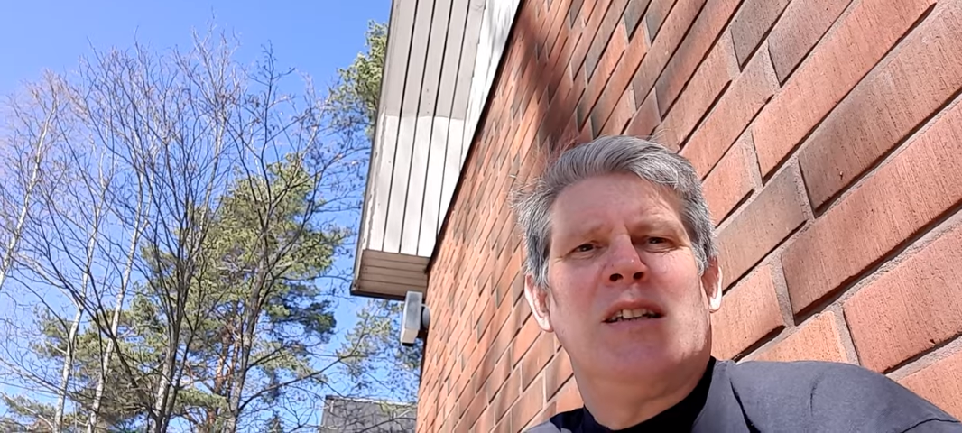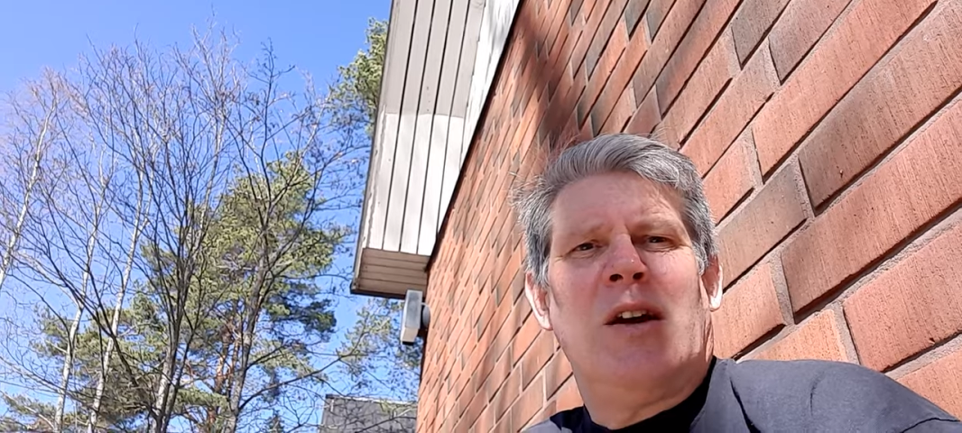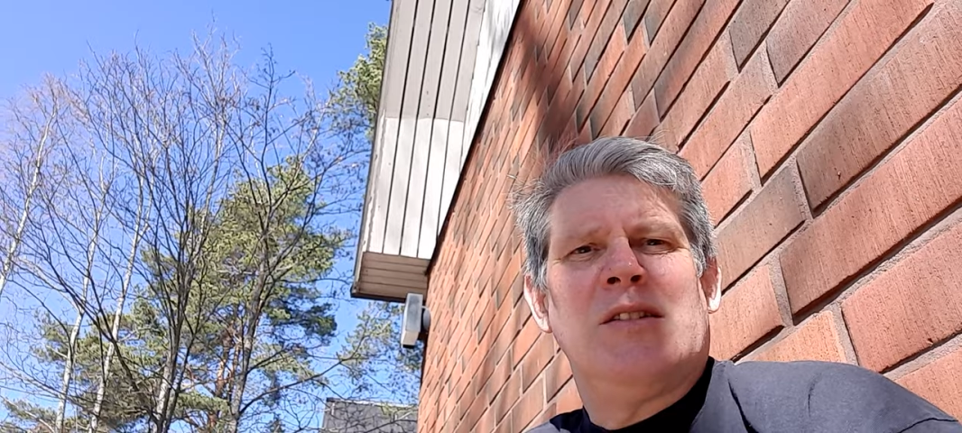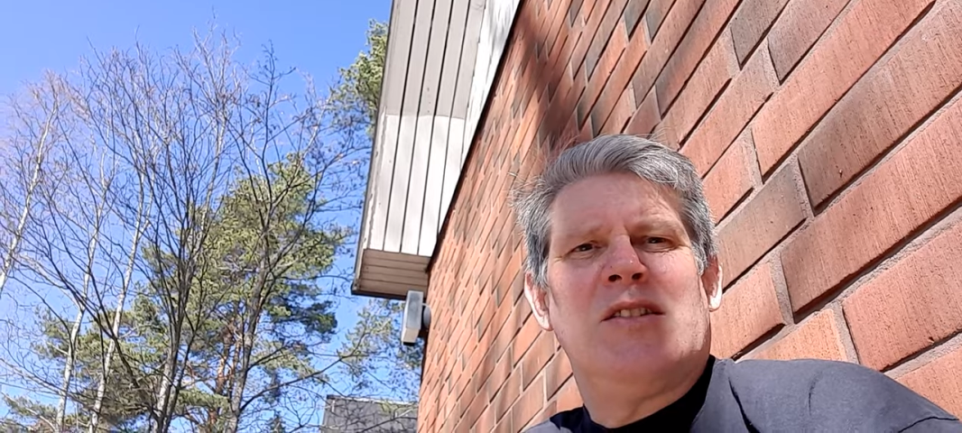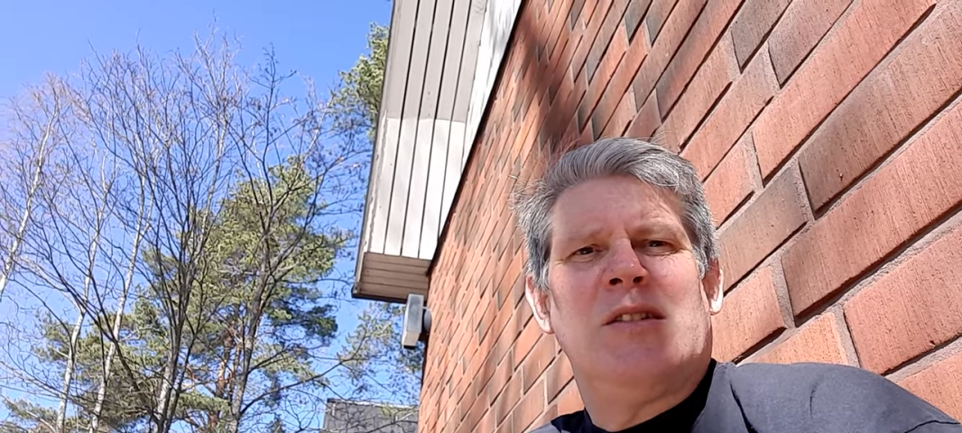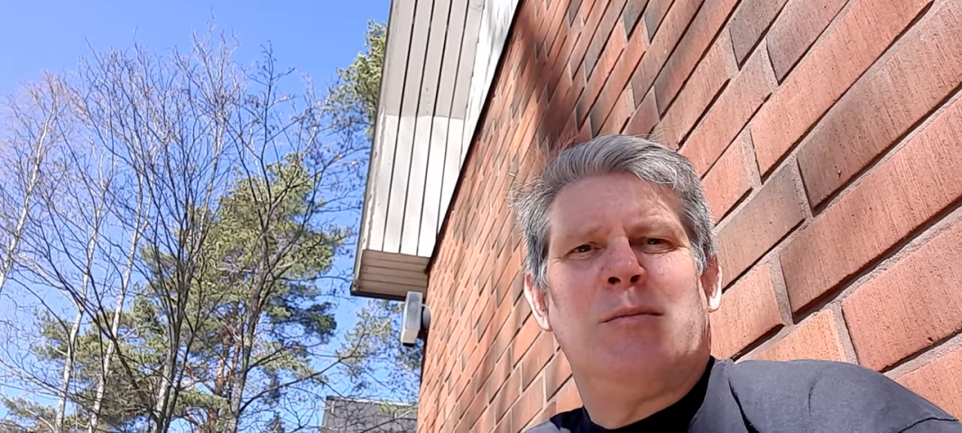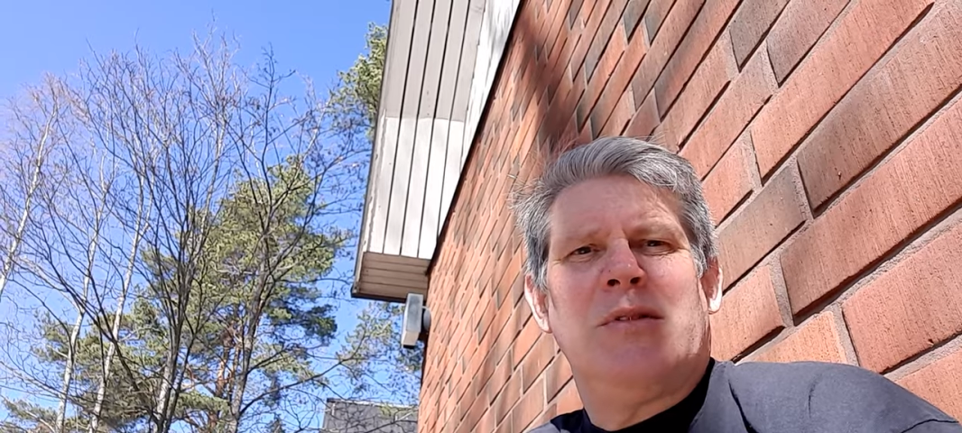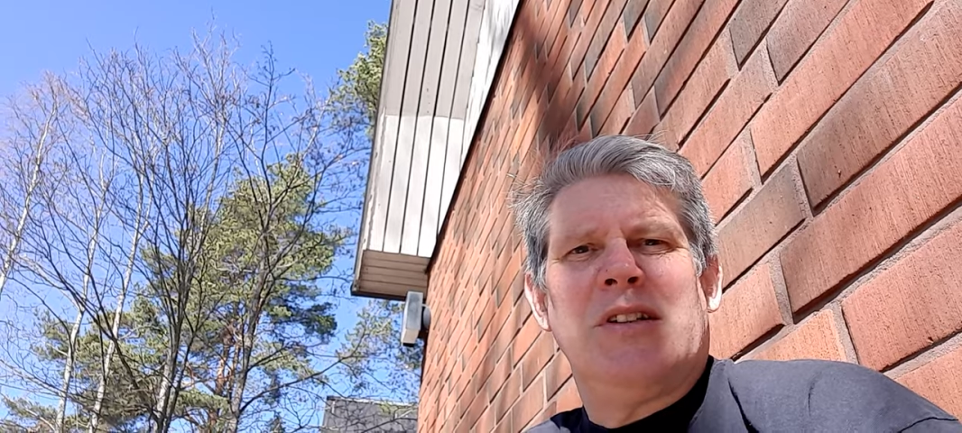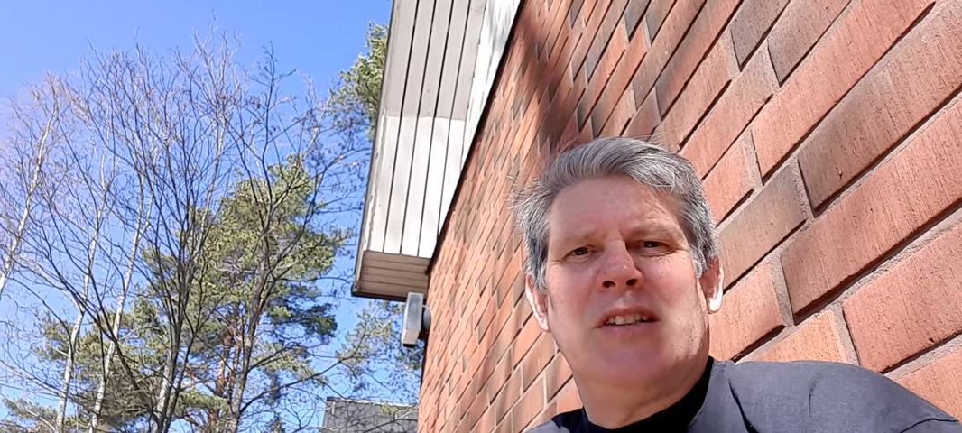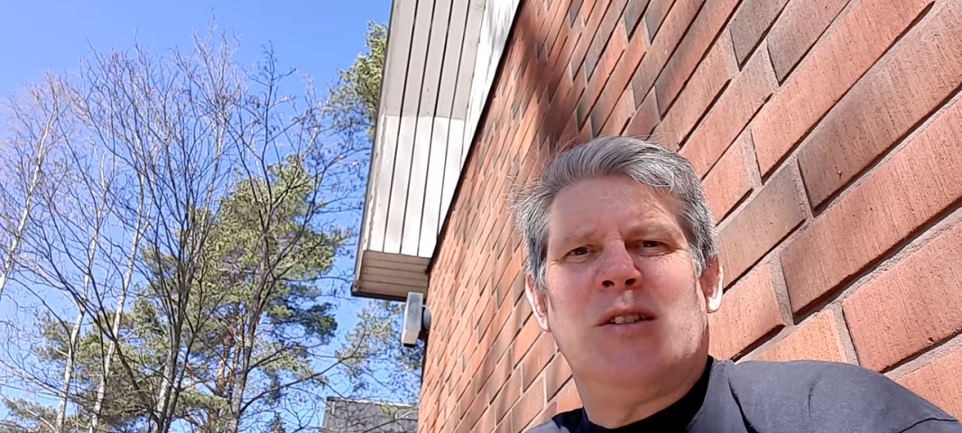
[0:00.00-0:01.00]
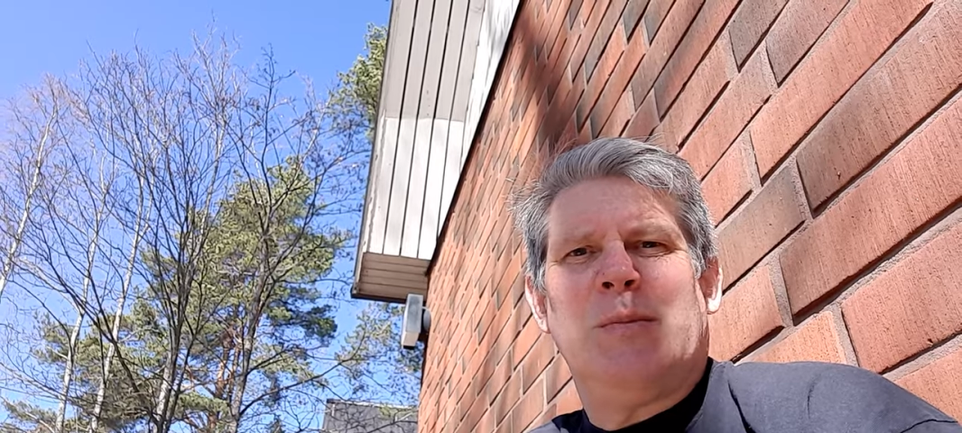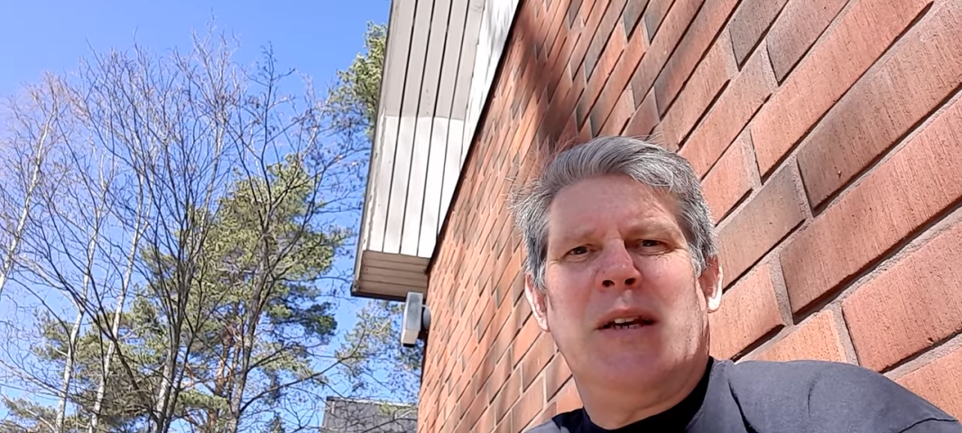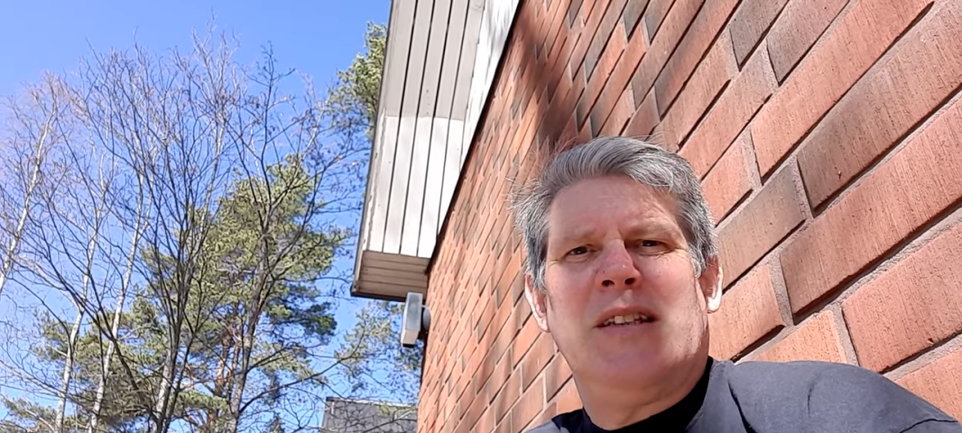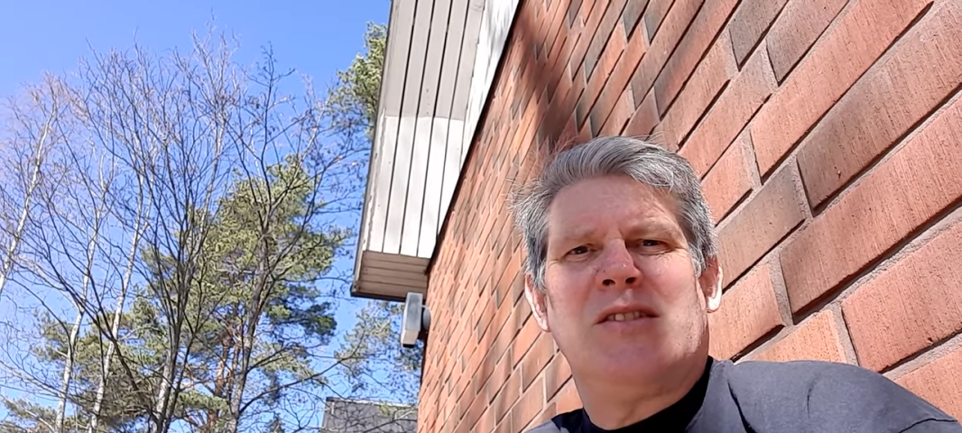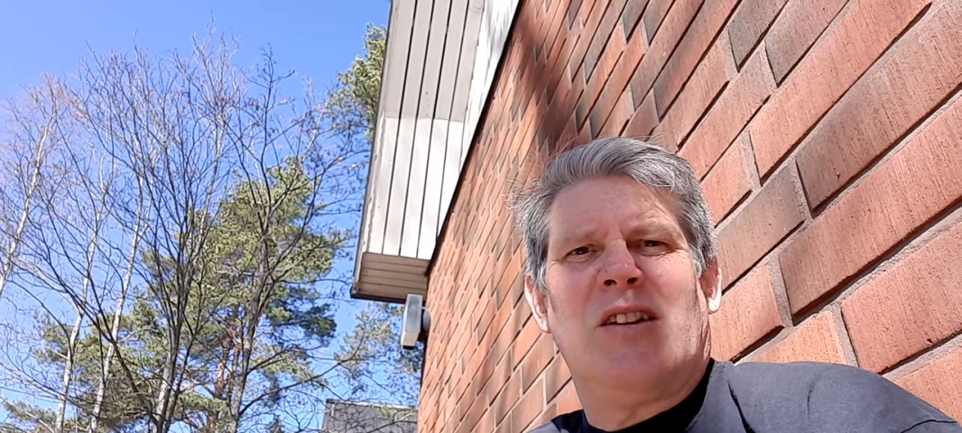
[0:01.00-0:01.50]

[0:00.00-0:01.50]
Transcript: going to the Britney Spears